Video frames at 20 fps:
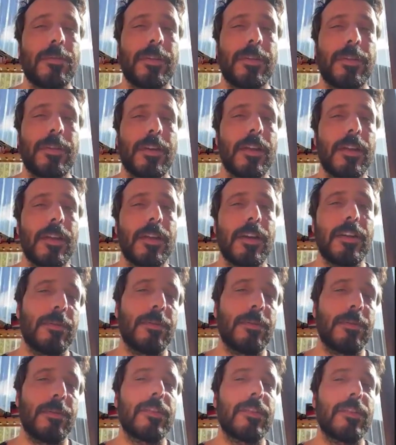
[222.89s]
feel a
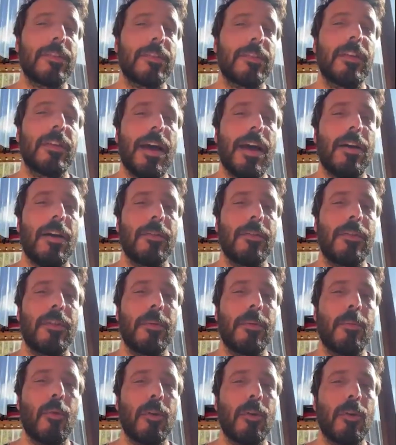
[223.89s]
difference in how
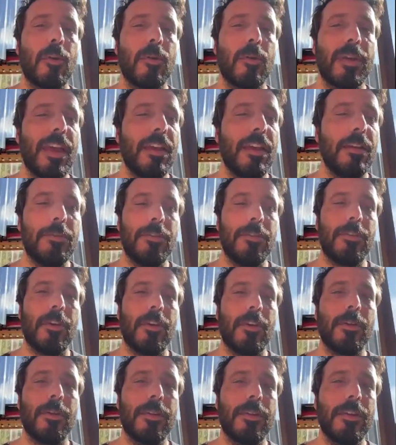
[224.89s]
the board behaves.
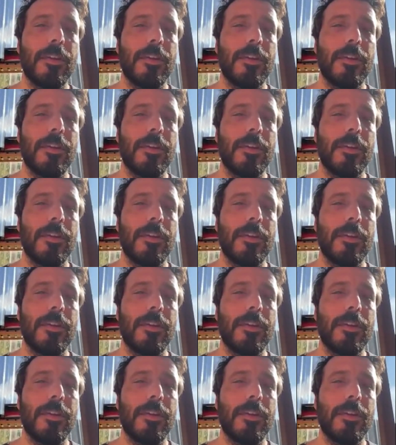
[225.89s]
So